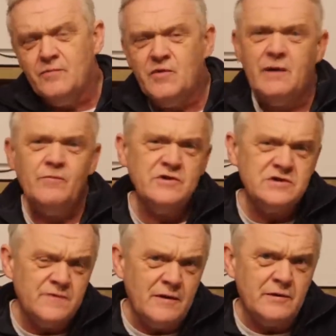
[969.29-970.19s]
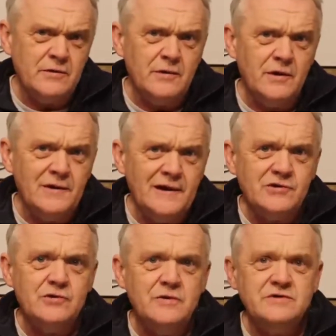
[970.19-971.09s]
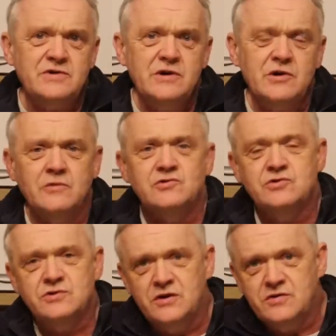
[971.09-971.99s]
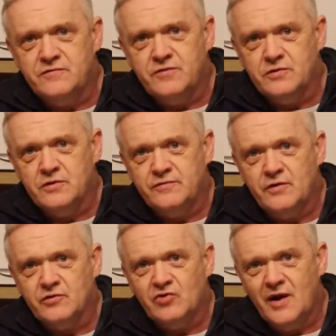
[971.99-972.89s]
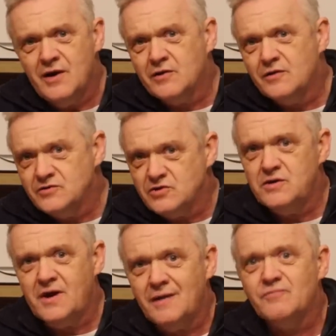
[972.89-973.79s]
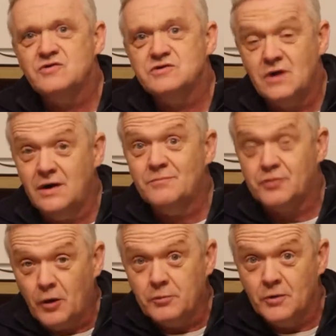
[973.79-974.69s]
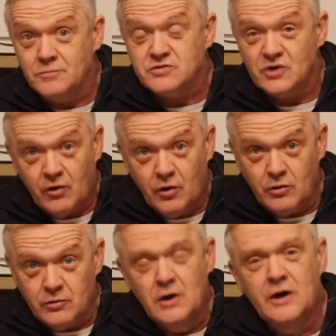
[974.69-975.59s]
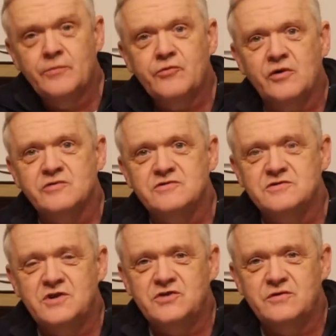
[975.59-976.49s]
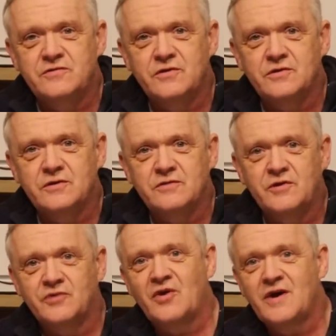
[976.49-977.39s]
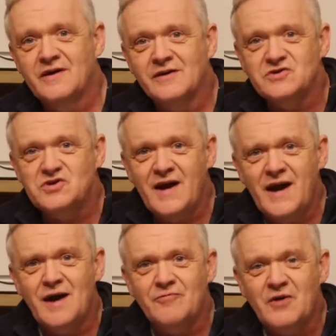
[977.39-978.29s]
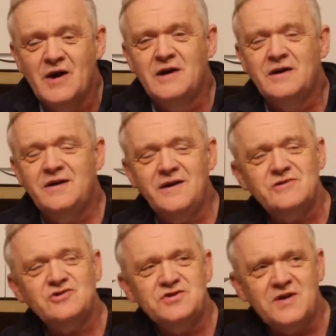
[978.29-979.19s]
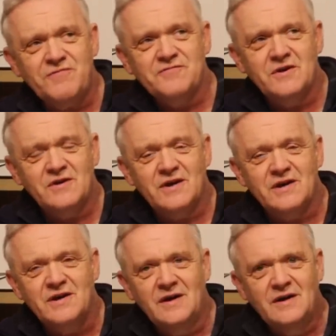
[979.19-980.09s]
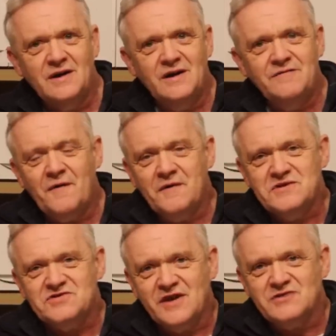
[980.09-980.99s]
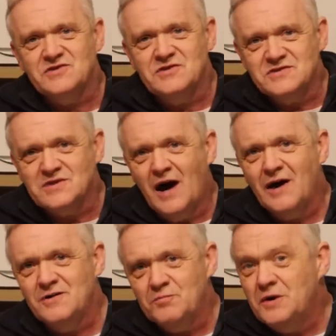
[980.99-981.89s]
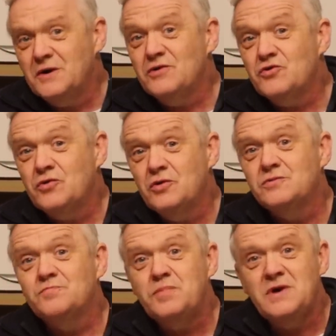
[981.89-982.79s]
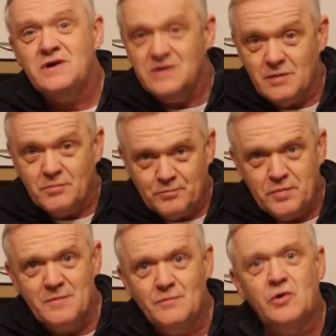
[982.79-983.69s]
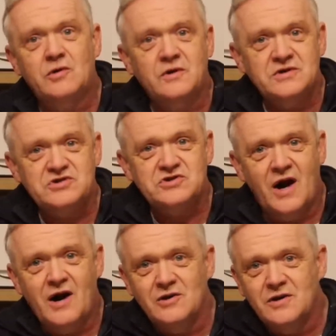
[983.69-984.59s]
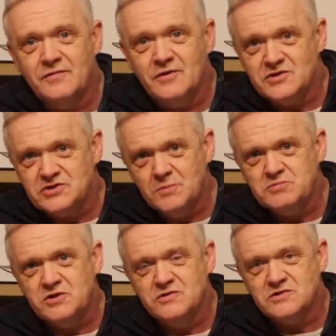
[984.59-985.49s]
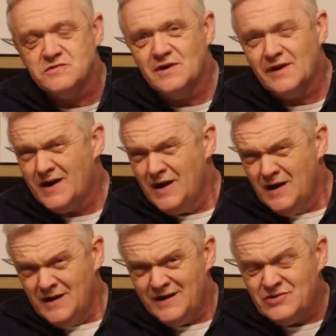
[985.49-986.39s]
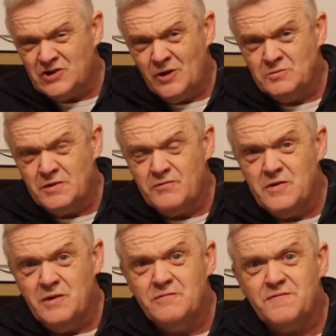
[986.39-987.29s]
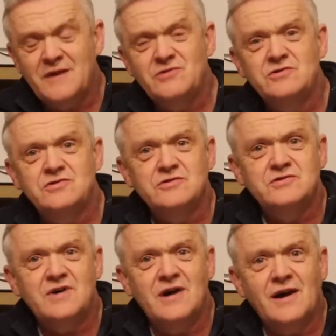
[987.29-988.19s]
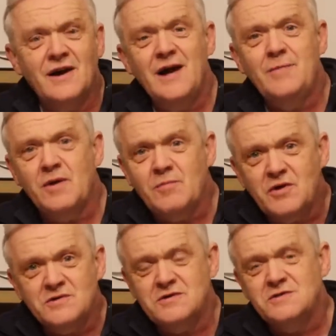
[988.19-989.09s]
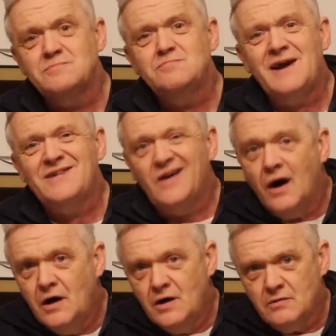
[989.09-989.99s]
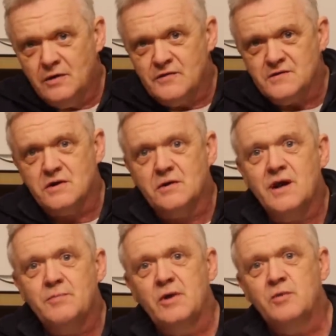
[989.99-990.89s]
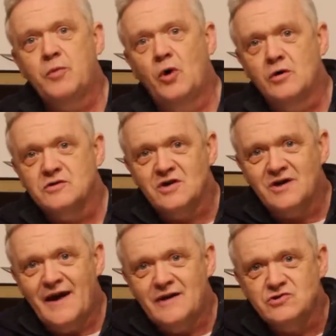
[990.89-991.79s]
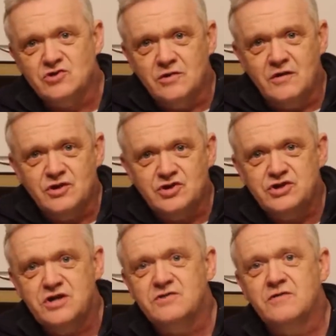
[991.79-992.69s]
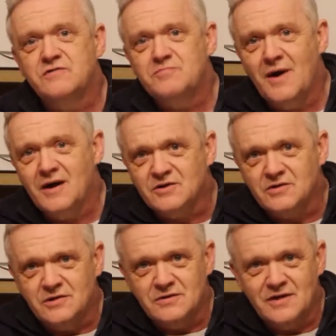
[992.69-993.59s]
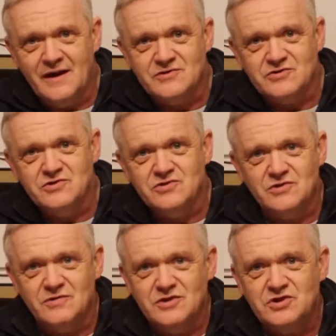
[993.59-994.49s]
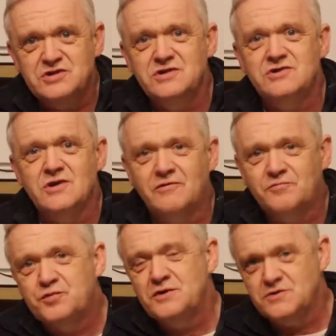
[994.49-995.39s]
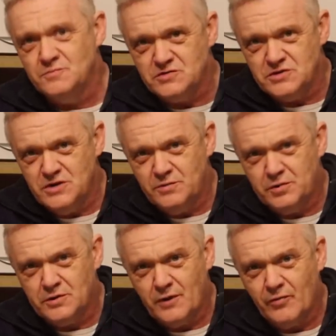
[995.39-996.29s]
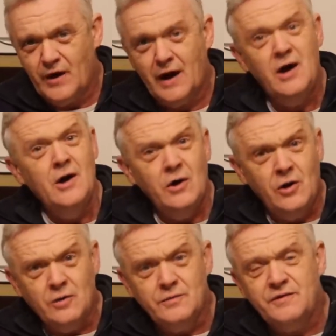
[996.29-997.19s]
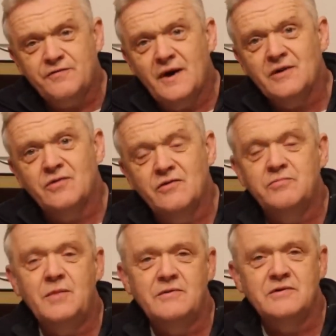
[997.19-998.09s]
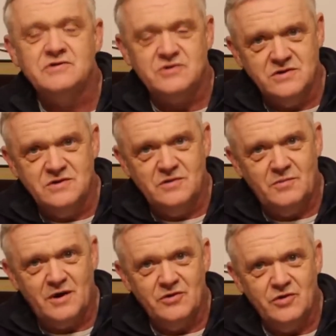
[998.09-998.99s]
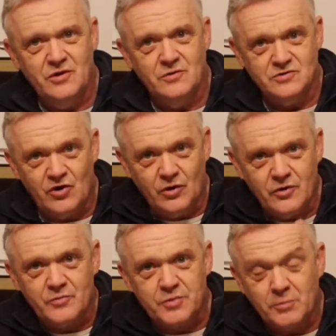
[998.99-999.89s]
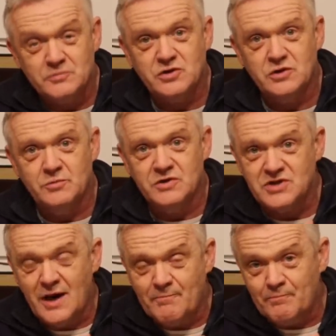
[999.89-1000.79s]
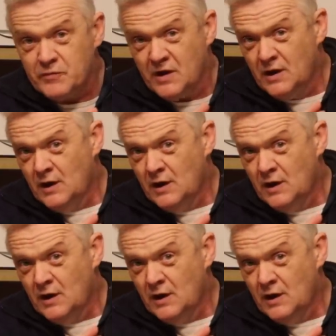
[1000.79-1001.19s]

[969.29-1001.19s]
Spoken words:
Now the Spherical Collector is a concentrated photovoltaic, and it's going to have the same problems that all concentrated photovoltaics have. It is definitely a very sexy design, but it could be a bit more a style over substance really in terms of the advantages they're claiming, because it doesn't matter whether it's a great big ball as a lens, or a sheet of micro lenses, or a sheet of prisms that you put on there, or reflective mirrors that you might use. All of the problems are going to be the same.